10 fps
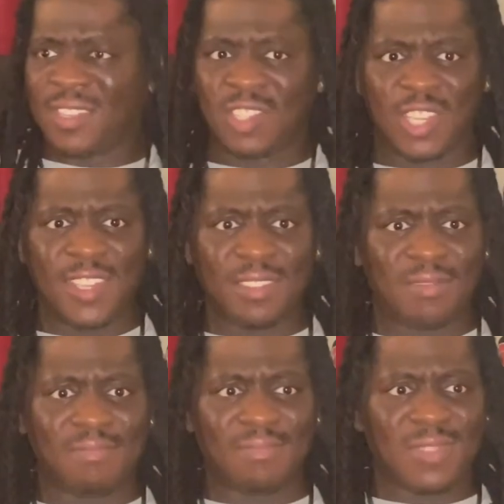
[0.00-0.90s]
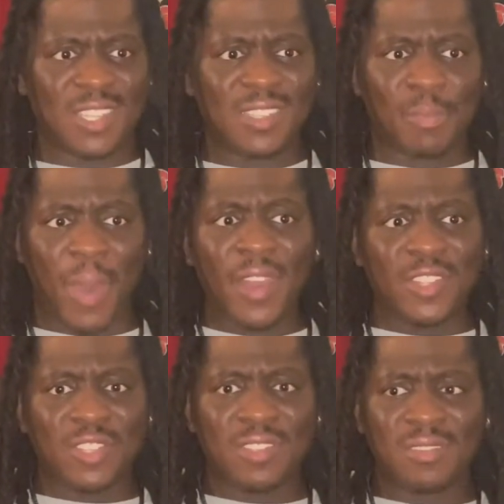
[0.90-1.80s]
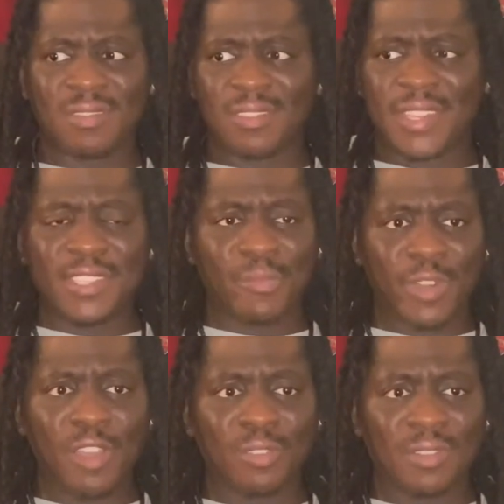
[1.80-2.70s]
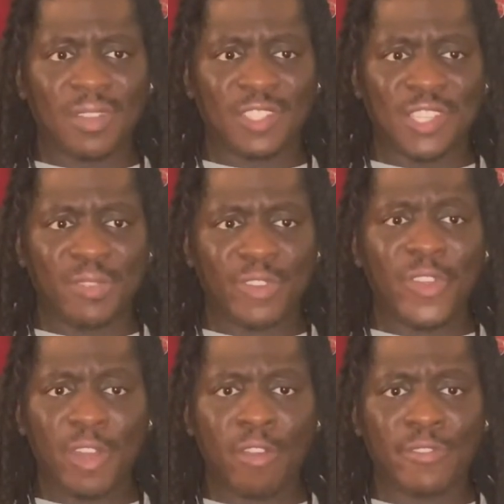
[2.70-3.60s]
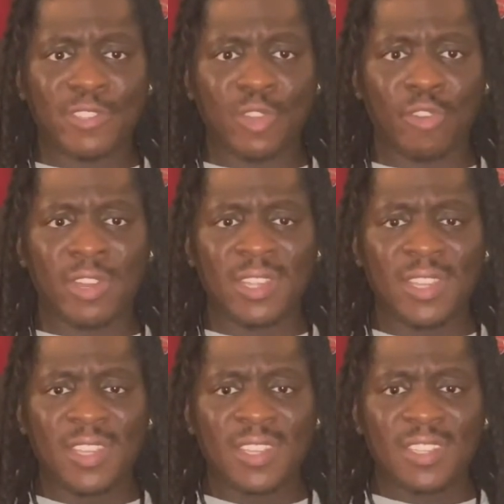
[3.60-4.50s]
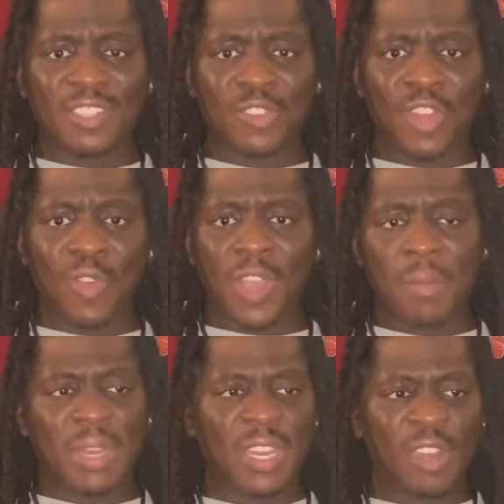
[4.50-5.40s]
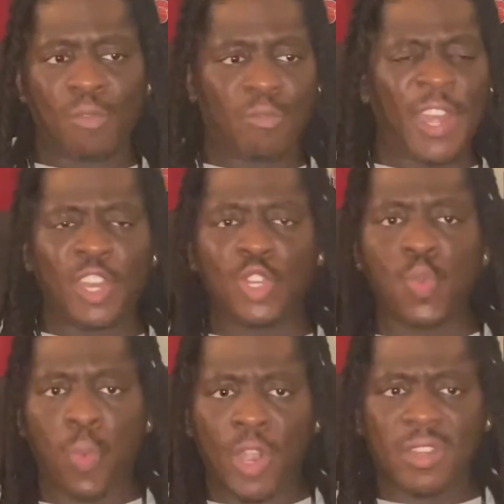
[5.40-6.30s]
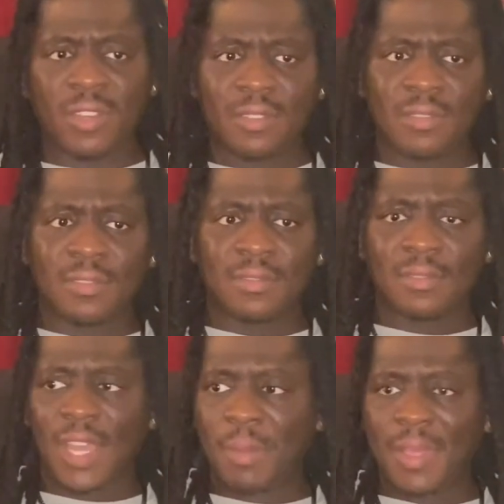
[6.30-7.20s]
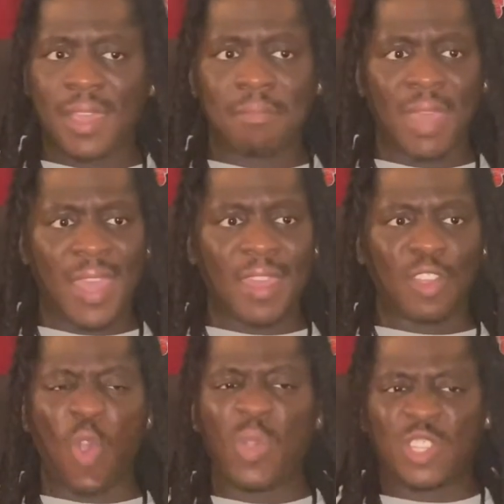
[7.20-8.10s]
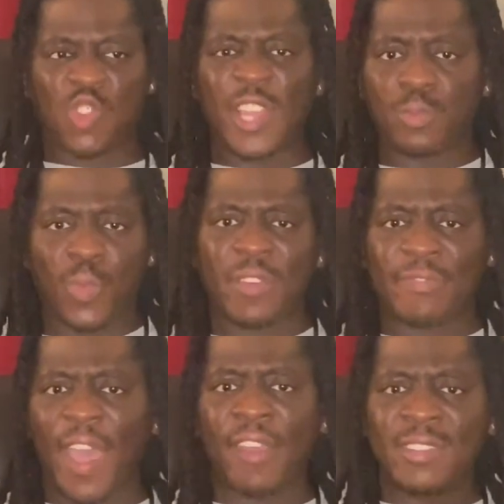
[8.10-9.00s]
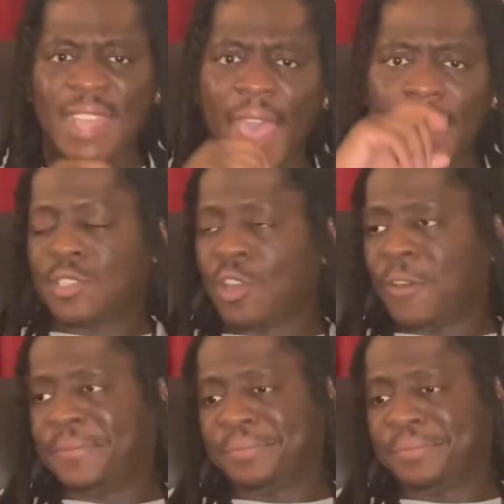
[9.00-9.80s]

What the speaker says: she's the Punisher. She's the real hero of the story. Coming in there ready to do work. I'm like, man, going straight where the fire is at. So